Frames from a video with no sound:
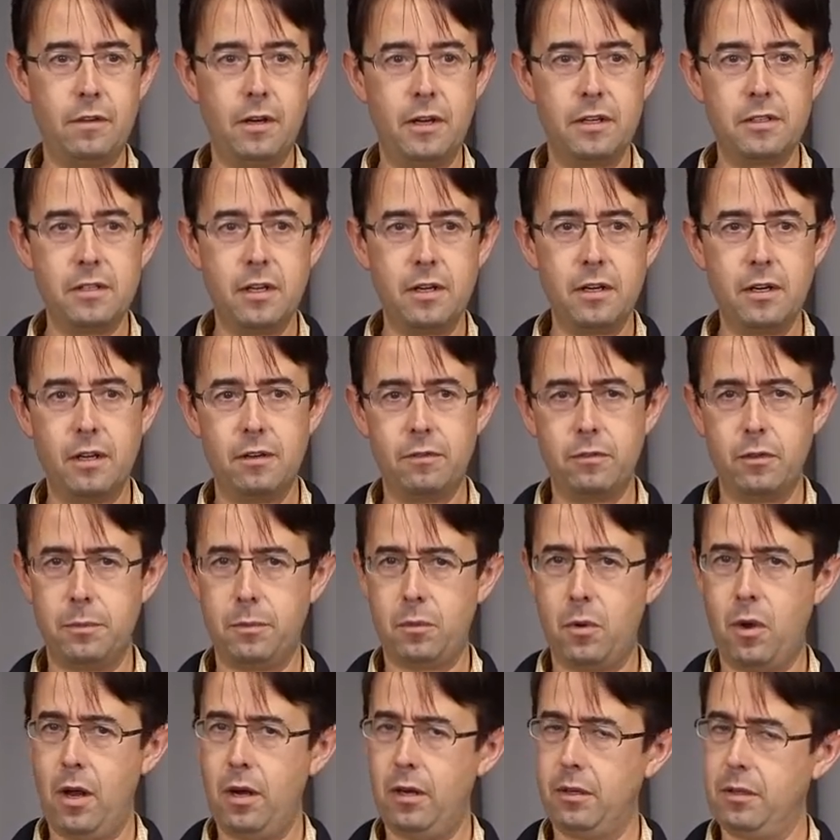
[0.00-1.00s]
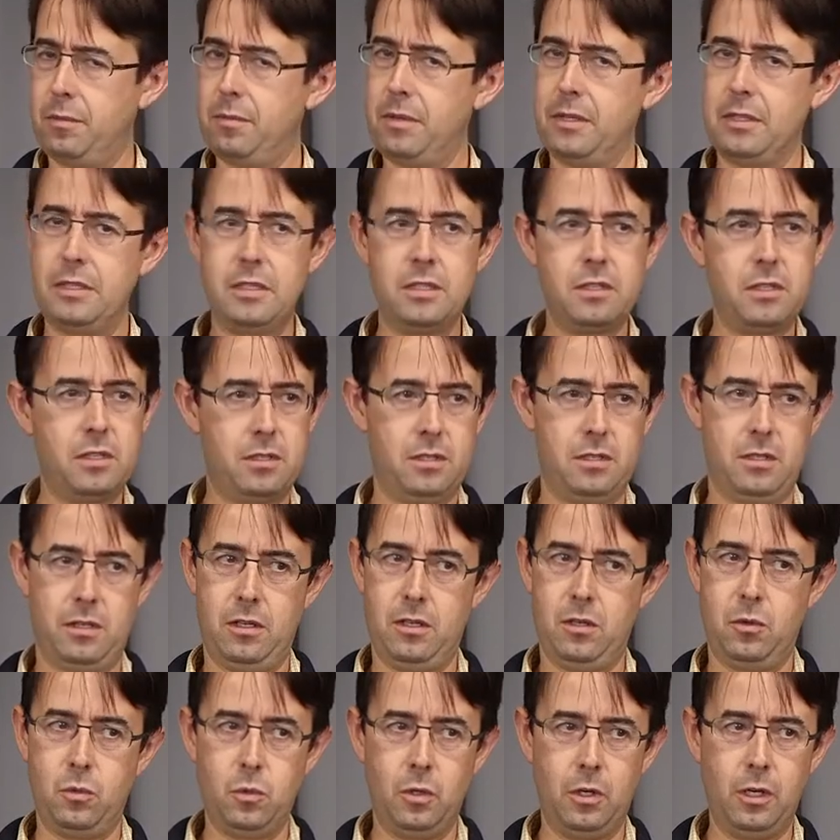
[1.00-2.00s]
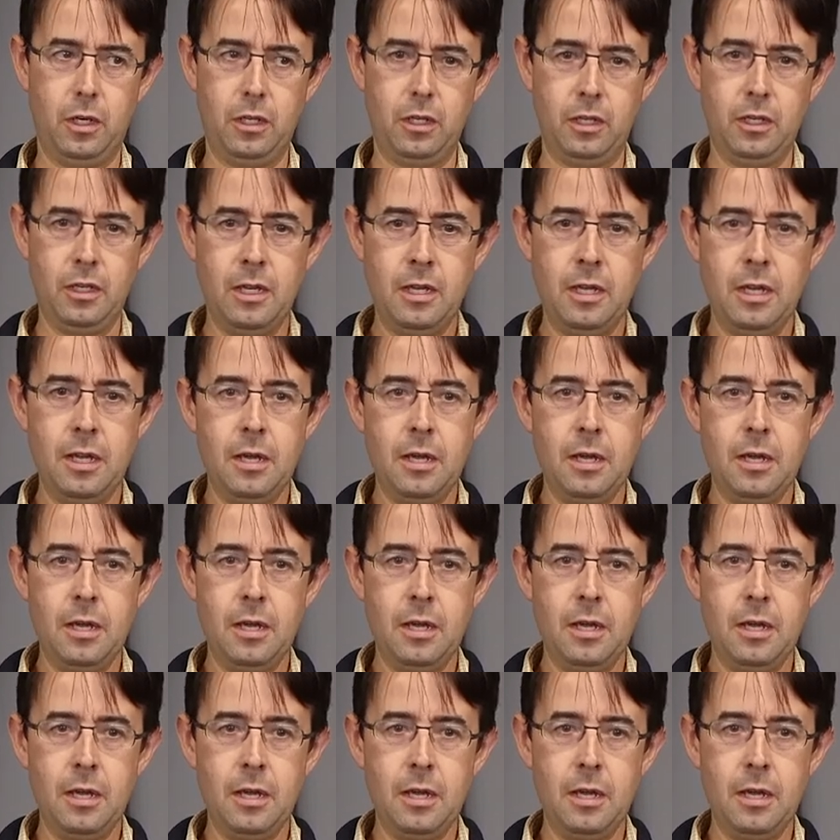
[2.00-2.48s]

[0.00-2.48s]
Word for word: and I'd done enough with product. I'm like, this isn't going to work.